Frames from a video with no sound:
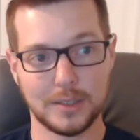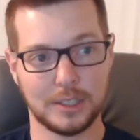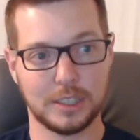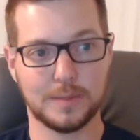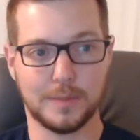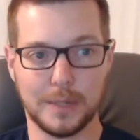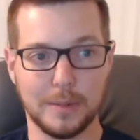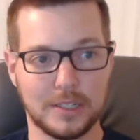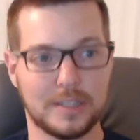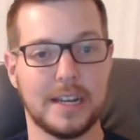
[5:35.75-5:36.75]
which is pretty
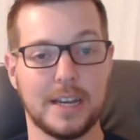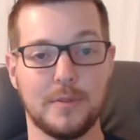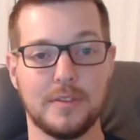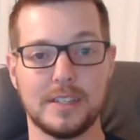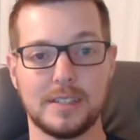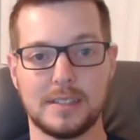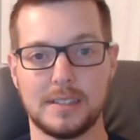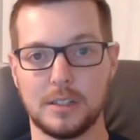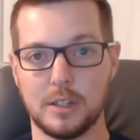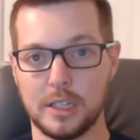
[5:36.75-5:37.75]
much the name of this
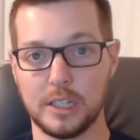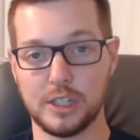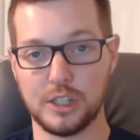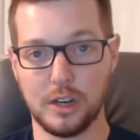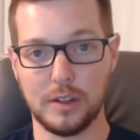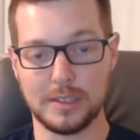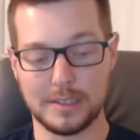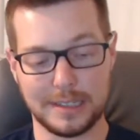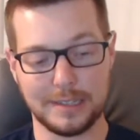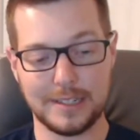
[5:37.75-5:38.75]
this show, this
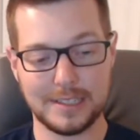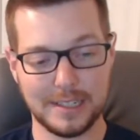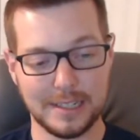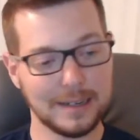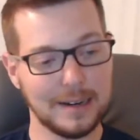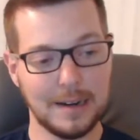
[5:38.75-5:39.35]
series here.